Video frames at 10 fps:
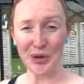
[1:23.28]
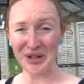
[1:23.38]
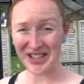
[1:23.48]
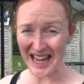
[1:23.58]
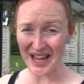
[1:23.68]

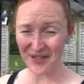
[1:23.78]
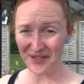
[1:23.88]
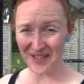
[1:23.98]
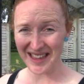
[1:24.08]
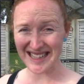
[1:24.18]
Which even
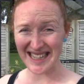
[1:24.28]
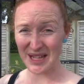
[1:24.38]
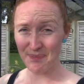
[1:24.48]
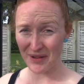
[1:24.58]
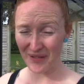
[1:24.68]
for this is
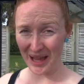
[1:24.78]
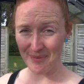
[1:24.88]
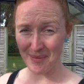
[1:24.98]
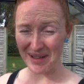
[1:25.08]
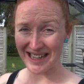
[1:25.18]
a bit of a
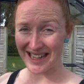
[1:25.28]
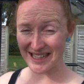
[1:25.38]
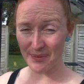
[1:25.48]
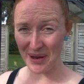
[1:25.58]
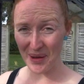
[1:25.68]
commitment, it is
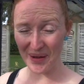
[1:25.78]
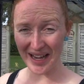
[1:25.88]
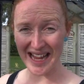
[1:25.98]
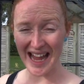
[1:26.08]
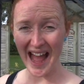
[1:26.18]
a bit
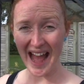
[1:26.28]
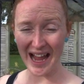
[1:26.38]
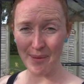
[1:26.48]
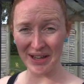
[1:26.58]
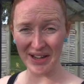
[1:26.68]
early. A
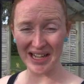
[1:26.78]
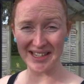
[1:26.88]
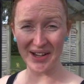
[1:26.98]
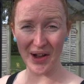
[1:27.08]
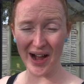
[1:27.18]
couple of
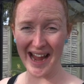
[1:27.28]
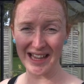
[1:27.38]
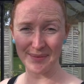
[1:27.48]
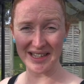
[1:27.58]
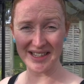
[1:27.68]
nights ago I had
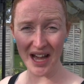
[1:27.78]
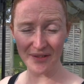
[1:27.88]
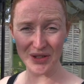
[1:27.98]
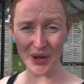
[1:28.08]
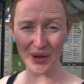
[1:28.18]
them inside
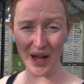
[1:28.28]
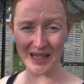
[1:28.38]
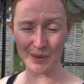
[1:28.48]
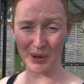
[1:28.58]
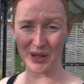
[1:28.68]
for two
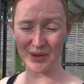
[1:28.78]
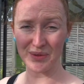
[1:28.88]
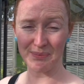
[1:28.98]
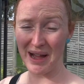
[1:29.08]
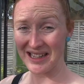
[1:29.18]
nights because it
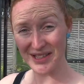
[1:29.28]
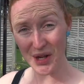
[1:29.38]
was minus